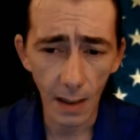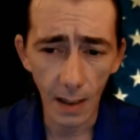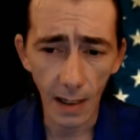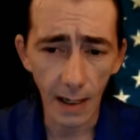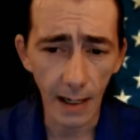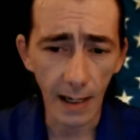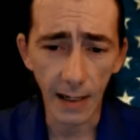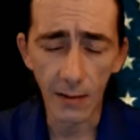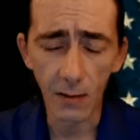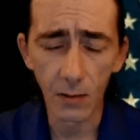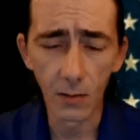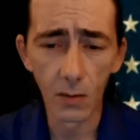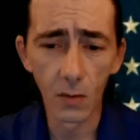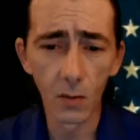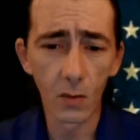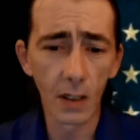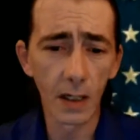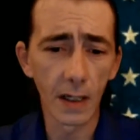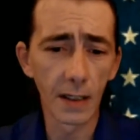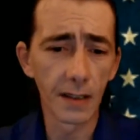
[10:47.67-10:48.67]
I don't know
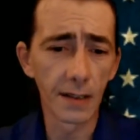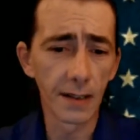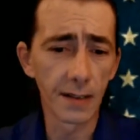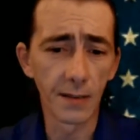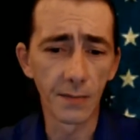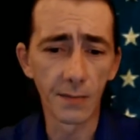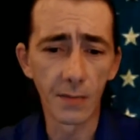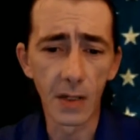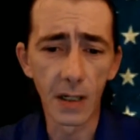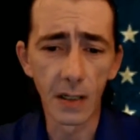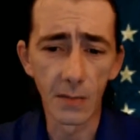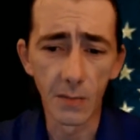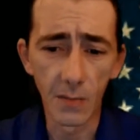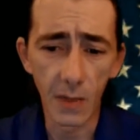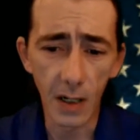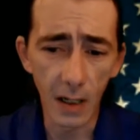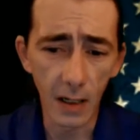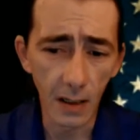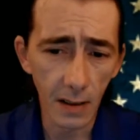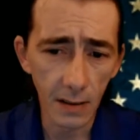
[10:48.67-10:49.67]
why this is being
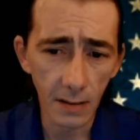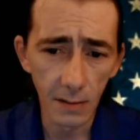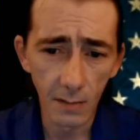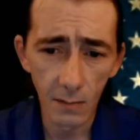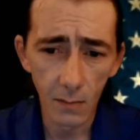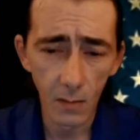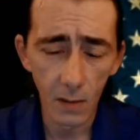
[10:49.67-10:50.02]
buried.